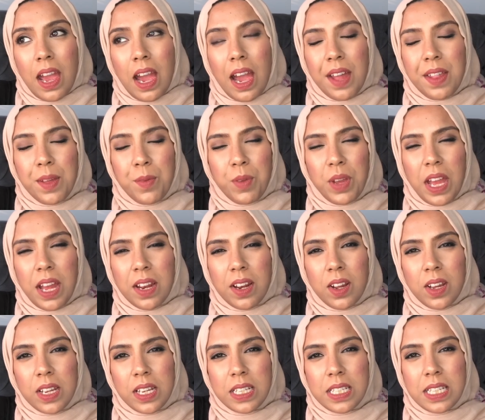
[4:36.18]
and then we had
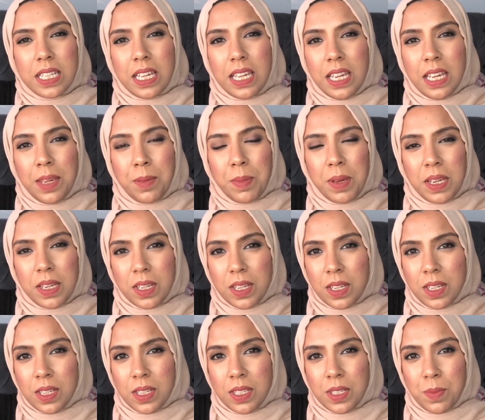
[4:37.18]
like tea
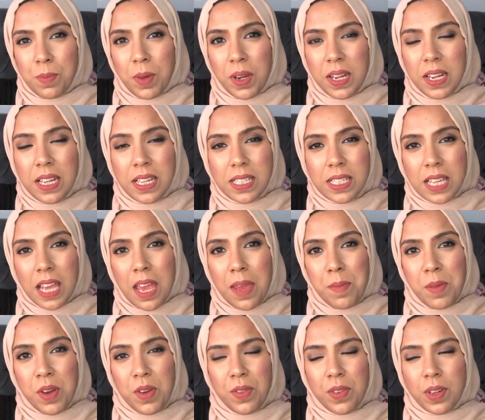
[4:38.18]
because my niece
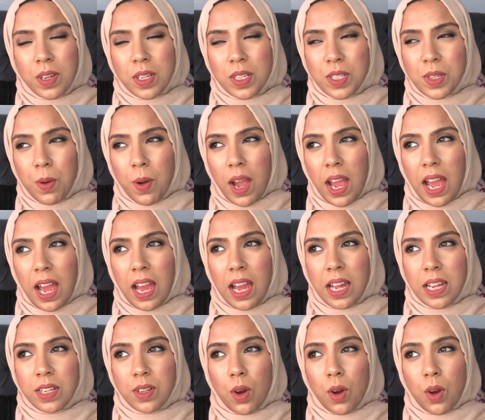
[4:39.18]
came over, so I had